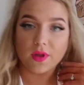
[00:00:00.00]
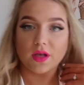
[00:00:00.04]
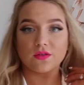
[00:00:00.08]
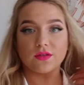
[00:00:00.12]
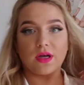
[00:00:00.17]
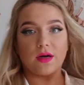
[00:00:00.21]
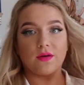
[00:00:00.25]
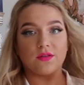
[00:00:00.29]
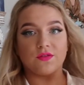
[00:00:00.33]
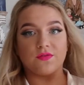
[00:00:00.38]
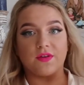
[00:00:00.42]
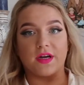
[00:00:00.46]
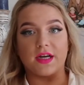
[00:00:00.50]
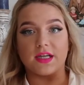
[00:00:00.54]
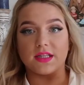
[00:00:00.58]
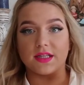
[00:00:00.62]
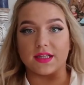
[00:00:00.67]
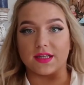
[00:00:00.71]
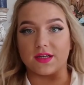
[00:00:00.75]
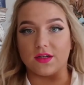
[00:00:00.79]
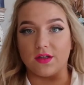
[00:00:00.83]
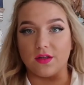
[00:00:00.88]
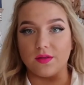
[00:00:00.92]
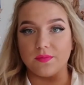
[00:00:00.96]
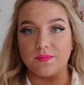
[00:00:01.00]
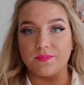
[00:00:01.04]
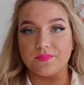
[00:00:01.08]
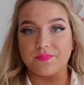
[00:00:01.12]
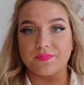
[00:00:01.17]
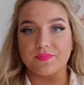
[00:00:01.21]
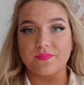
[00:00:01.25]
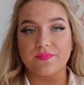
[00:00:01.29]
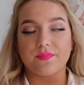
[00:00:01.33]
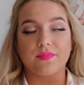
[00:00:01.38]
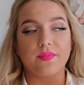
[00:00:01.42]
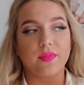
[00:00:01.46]
So I was very little.
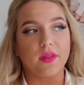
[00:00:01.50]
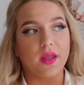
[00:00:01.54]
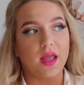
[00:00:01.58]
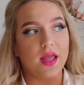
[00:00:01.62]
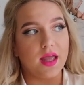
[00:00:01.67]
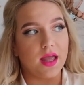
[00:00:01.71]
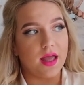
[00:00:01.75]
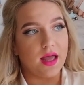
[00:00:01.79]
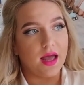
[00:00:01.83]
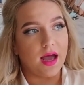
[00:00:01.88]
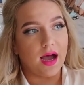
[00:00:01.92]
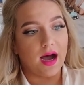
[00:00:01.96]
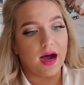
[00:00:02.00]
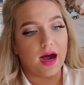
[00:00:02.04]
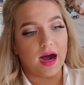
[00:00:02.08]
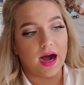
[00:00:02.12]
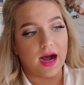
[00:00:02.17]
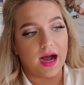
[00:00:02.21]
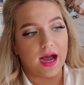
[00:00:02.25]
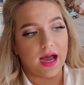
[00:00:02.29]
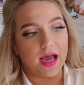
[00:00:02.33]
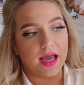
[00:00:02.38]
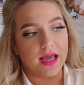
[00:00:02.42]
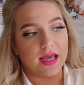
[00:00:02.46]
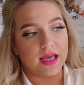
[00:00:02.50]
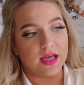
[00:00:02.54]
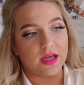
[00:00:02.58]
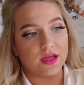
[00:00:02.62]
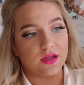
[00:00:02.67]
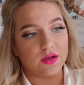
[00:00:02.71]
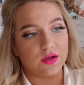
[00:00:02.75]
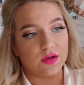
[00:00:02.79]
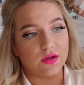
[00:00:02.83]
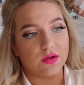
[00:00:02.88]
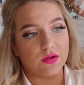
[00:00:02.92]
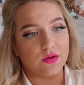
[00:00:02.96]

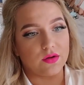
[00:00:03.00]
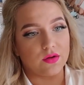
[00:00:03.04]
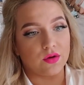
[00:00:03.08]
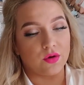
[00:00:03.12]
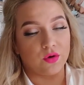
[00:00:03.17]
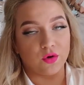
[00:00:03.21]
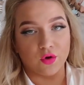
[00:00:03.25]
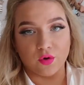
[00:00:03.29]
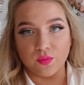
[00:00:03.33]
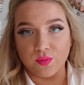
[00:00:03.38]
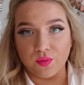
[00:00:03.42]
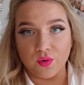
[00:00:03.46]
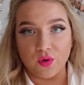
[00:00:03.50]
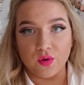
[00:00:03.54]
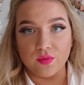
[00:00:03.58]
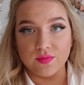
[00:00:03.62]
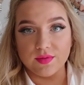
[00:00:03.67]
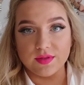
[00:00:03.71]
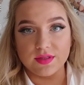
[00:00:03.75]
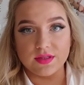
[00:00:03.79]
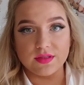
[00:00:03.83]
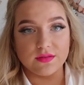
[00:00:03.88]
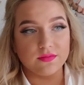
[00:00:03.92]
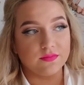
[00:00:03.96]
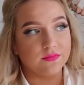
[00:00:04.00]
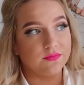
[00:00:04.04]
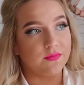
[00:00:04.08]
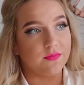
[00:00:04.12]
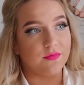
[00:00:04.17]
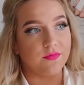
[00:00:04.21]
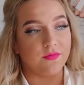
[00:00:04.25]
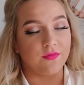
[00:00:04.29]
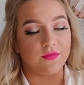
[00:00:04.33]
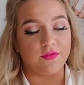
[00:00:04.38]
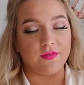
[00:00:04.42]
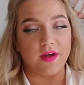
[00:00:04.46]
I grew boobs
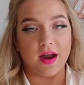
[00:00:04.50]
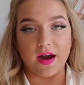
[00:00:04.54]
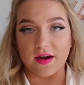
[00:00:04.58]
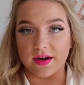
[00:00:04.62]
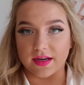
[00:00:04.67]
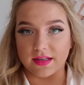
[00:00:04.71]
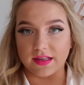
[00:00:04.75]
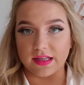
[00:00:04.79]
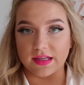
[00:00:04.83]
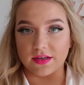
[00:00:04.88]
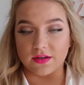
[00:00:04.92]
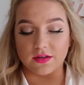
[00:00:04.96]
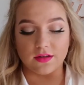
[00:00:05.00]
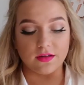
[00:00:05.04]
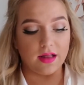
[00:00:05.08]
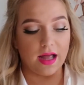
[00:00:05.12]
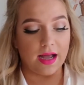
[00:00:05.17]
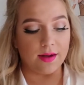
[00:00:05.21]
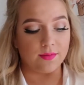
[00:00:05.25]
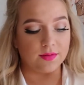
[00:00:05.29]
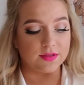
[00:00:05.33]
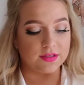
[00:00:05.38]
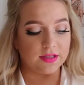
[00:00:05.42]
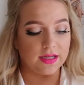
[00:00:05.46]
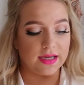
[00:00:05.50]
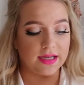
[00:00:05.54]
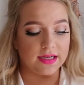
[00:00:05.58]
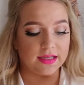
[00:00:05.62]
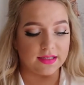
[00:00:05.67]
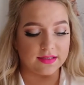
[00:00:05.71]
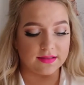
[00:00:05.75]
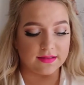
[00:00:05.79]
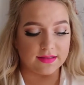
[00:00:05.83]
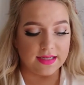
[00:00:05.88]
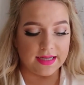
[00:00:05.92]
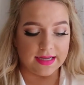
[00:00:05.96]
very little. I was in
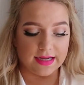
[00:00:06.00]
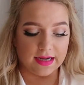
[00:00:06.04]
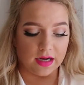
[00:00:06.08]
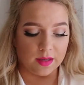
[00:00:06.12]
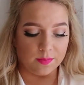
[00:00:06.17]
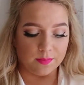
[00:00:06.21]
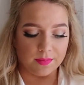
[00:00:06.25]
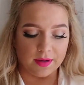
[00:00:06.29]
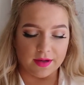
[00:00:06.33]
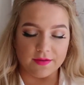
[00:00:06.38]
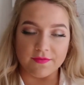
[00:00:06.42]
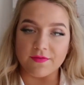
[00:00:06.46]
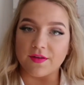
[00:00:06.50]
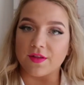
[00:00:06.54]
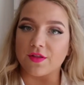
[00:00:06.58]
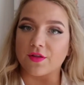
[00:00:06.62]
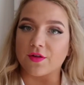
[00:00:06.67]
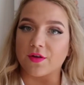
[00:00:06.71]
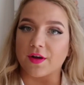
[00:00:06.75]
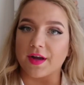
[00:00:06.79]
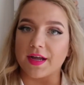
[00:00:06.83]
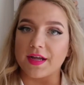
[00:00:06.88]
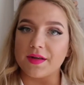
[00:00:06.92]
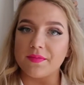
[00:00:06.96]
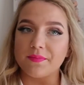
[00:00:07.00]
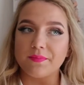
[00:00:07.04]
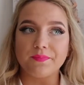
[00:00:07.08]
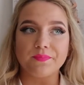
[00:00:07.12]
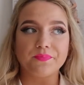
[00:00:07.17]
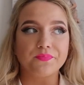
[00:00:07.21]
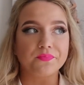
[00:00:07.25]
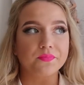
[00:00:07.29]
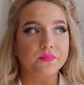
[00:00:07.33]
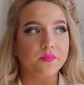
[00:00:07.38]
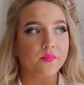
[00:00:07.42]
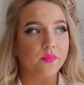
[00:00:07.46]
a C cup by 5th grade.
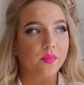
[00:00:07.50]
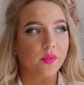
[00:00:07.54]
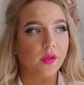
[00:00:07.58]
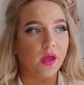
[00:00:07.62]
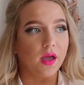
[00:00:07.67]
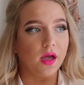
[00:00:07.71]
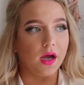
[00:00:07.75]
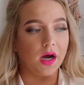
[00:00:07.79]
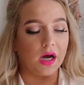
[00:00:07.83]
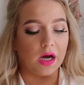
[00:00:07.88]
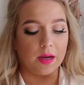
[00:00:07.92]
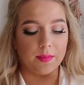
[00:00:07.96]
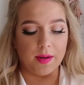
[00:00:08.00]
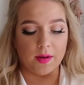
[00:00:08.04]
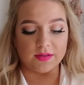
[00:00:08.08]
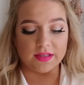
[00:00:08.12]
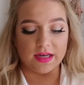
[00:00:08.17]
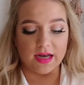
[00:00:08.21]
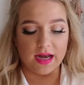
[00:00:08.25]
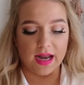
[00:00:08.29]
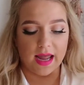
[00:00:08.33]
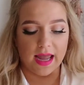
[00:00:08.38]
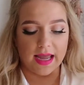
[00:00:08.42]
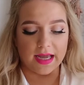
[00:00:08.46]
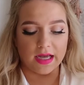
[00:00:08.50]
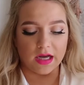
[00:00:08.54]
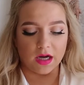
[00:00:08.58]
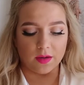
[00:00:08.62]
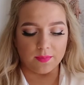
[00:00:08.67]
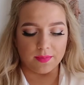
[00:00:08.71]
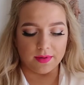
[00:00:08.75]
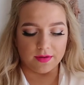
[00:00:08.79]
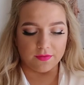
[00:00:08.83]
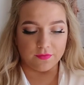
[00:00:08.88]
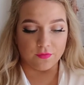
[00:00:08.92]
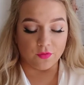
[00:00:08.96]
I was in an A
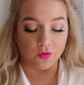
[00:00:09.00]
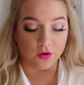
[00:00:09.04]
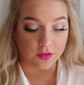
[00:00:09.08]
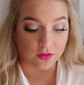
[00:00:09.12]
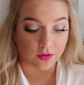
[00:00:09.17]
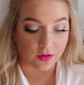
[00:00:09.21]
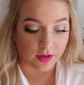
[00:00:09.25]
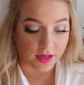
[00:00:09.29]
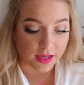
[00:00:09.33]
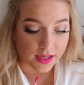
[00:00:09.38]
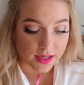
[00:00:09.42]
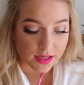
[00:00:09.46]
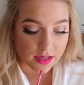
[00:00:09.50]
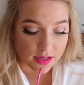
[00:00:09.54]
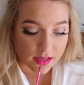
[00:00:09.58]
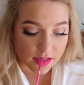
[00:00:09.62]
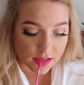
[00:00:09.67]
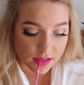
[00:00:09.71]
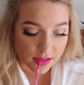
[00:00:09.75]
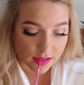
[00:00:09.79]
cup in 4th grade.